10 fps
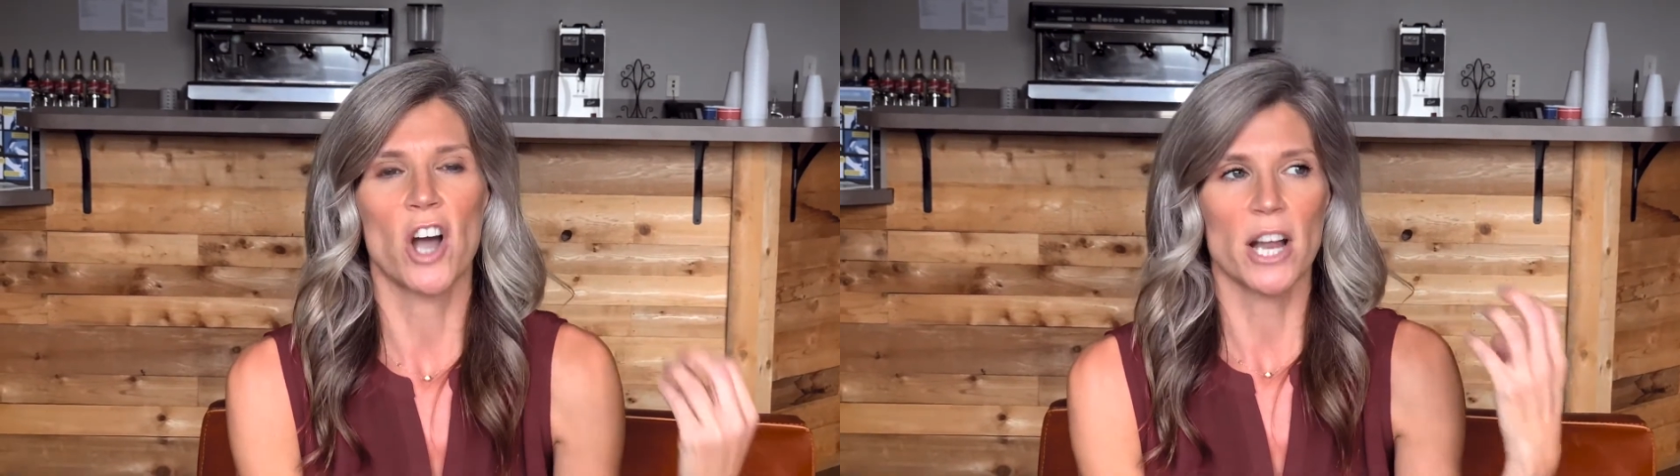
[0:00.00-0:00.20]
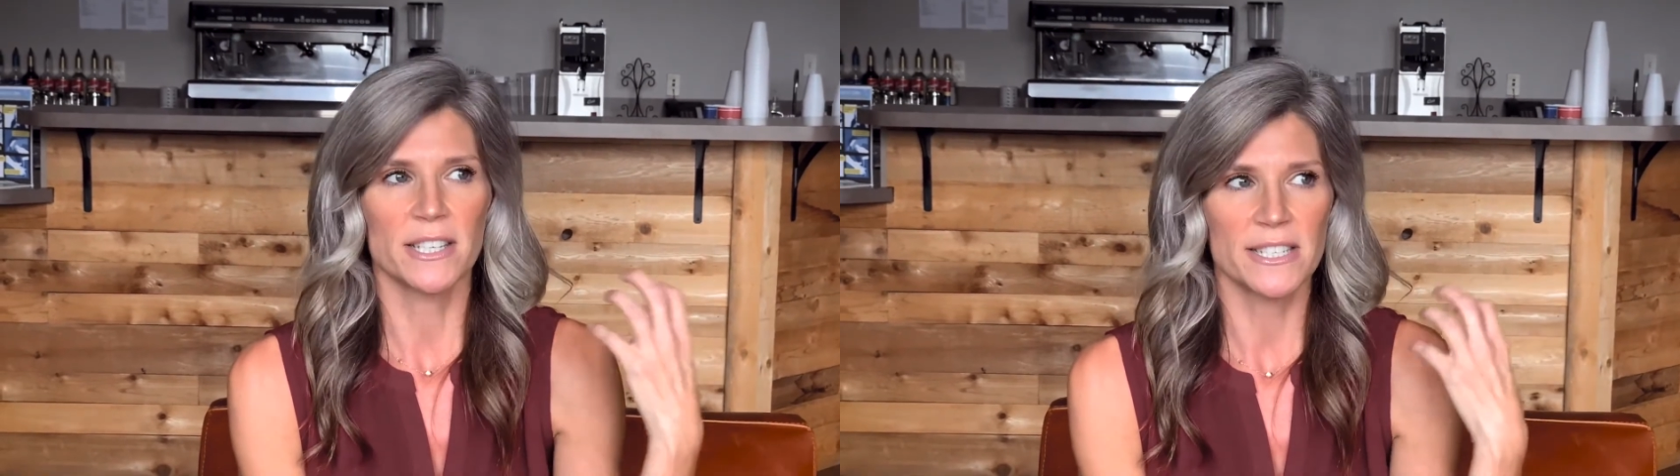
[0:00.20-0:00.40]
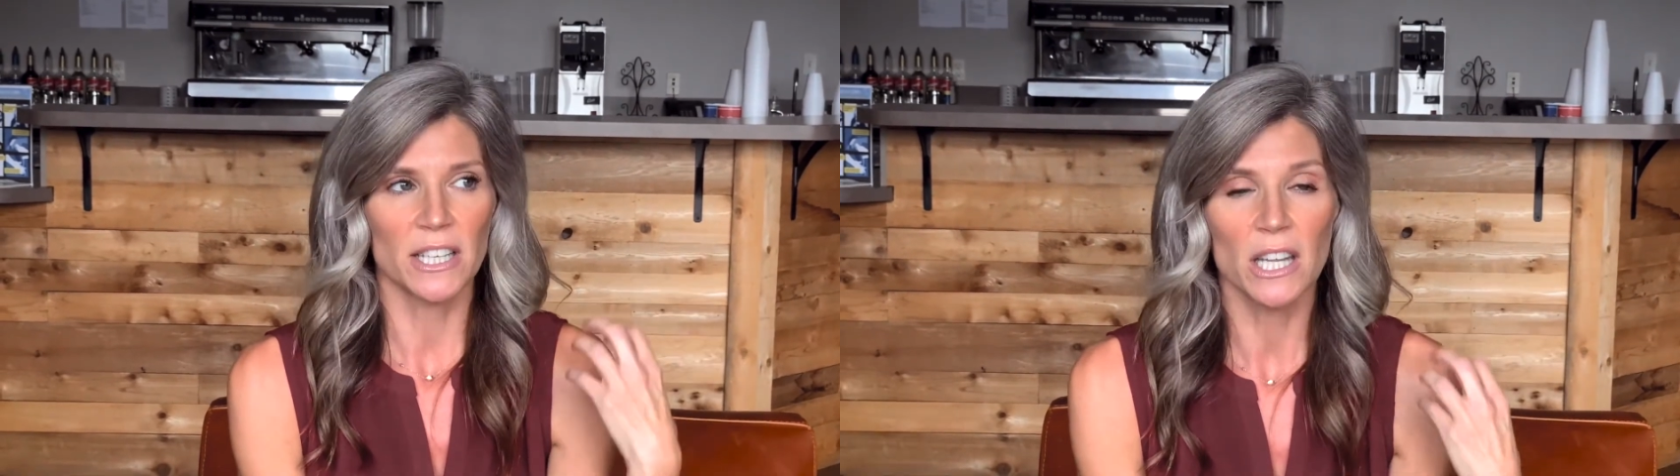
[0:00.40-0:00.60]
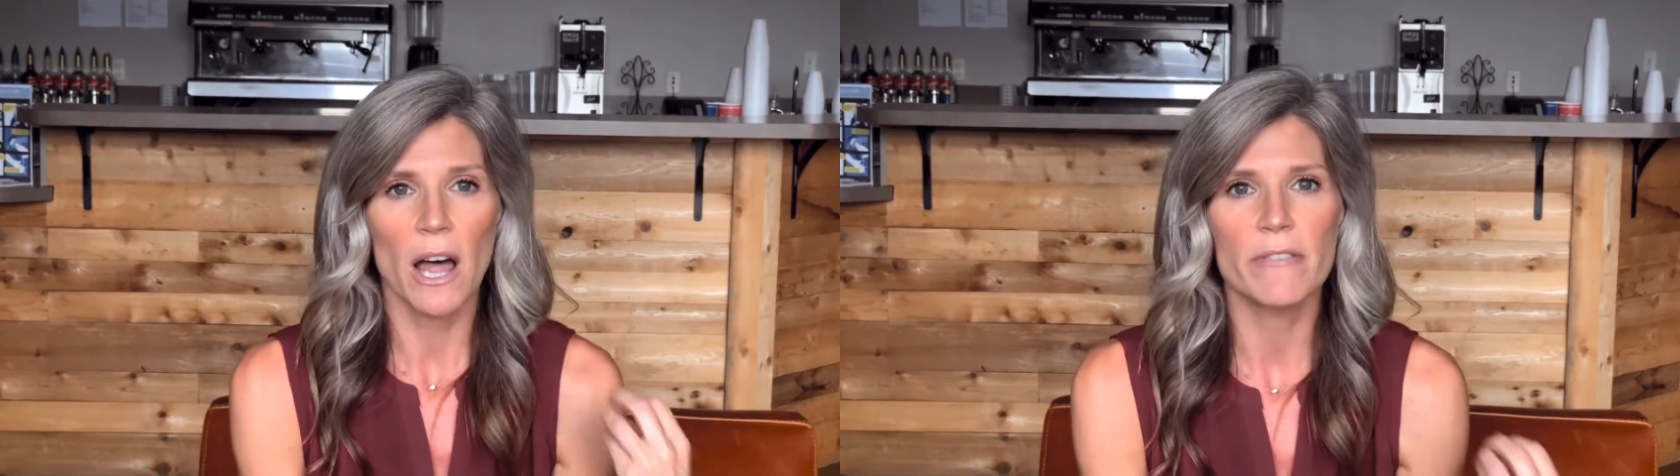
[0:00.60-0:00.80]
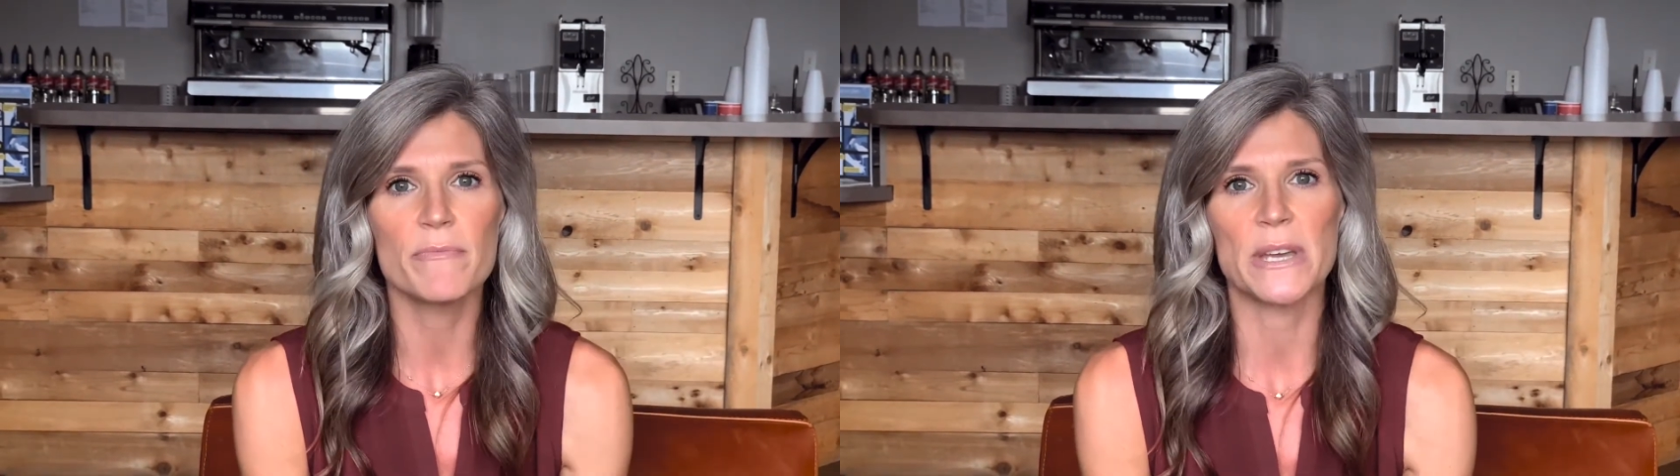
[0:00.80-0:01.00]
God didn't
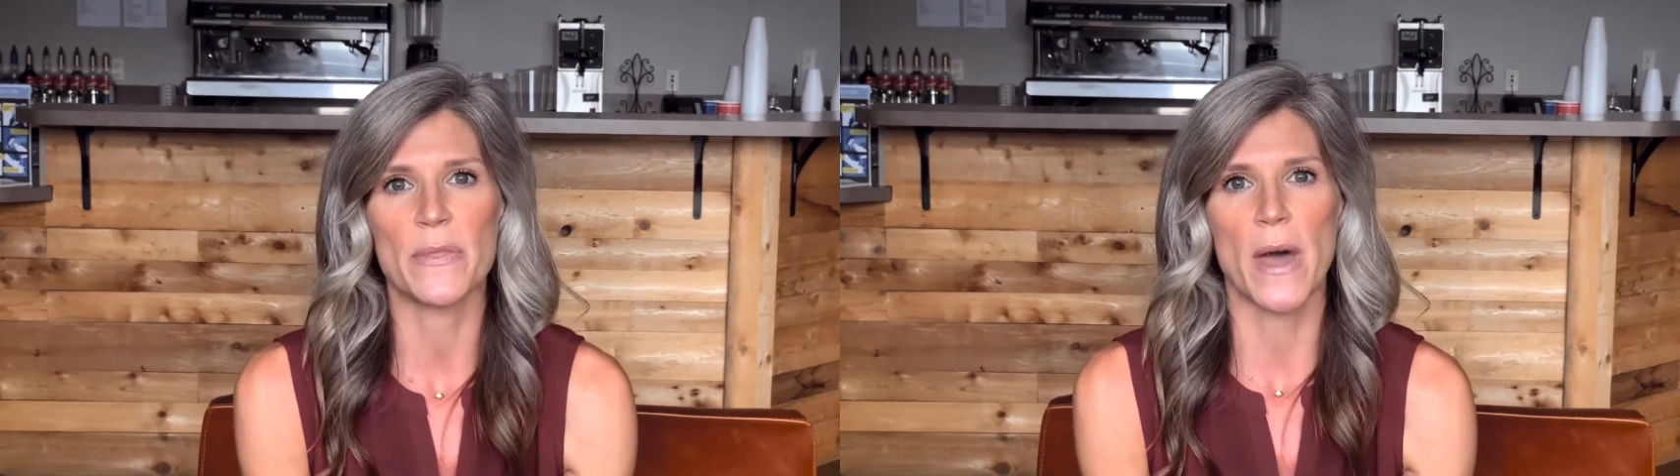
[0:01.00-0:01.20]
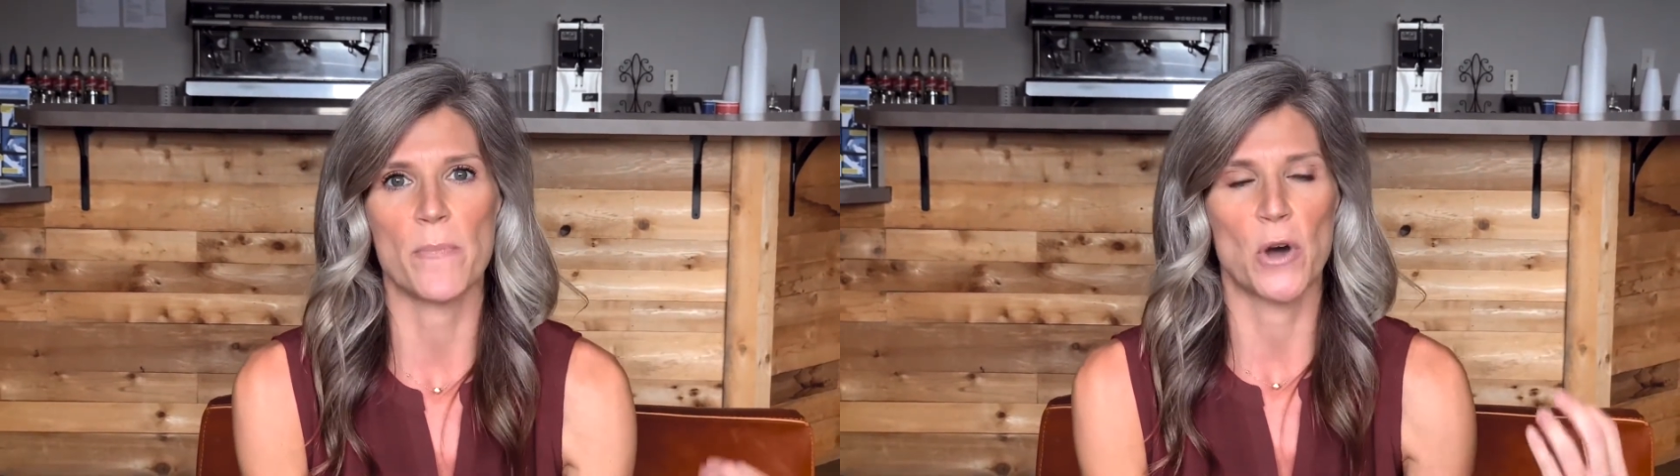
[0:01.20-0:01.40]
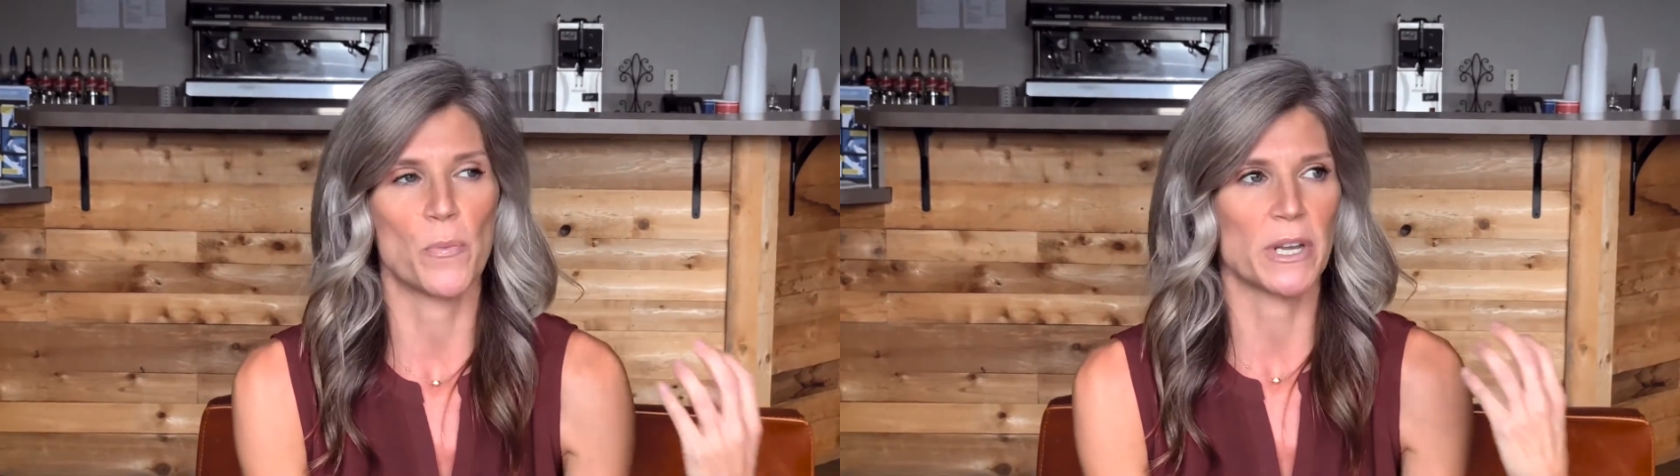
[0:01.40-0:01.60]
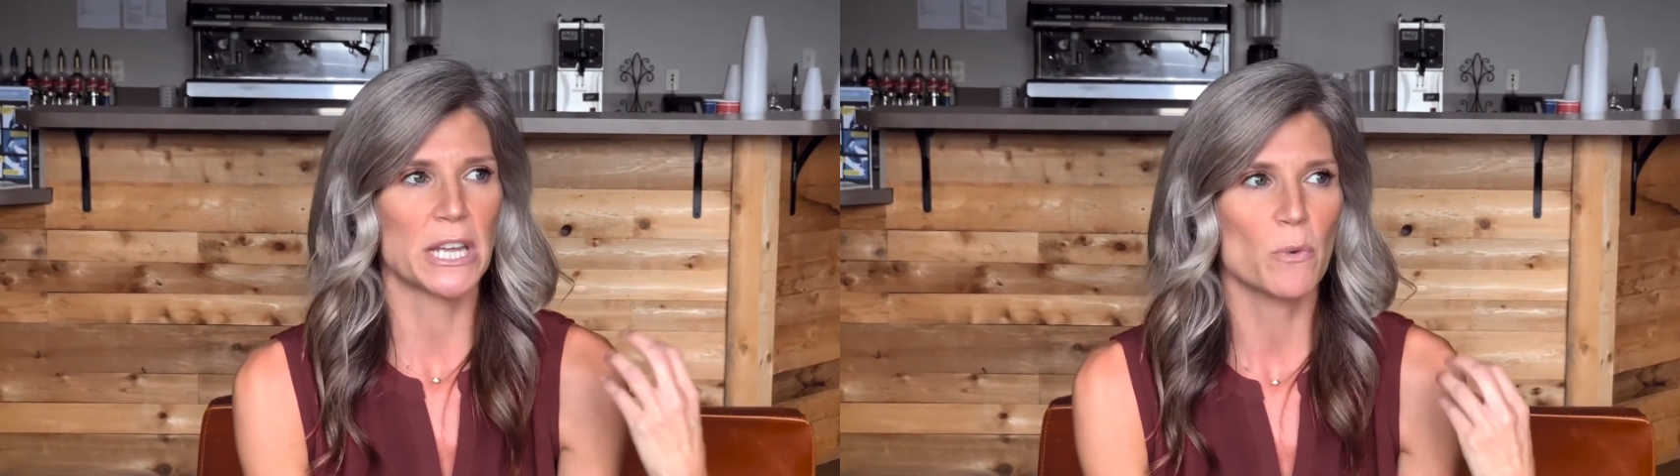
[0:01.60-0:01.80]
love me in that moment,